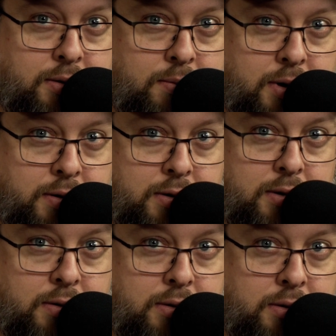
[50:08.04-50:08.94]
Watch
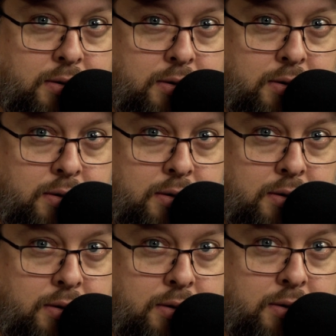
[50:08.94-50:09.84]
this.
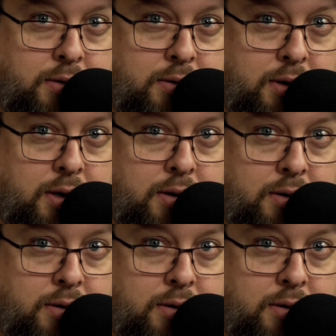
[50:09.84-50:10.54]
Yeah.